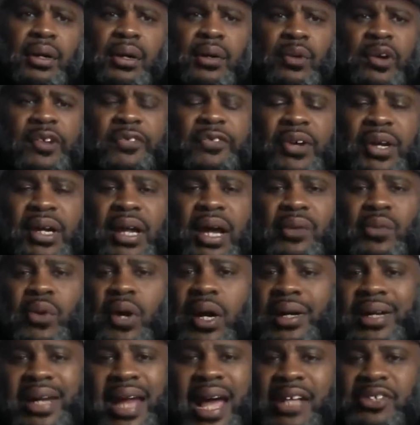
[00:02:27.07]
We feel like
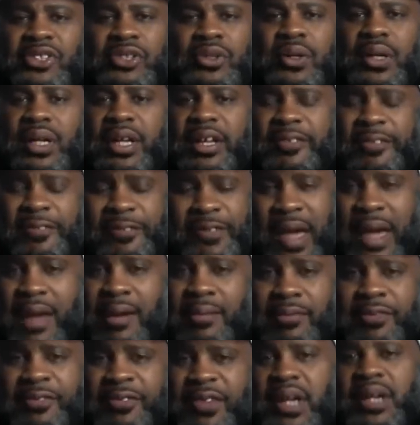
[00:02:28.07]
we're a naturally
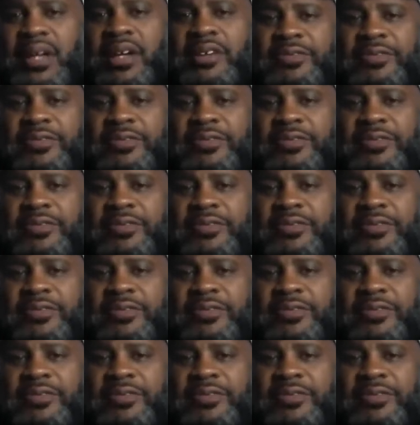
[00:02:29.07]
fam funny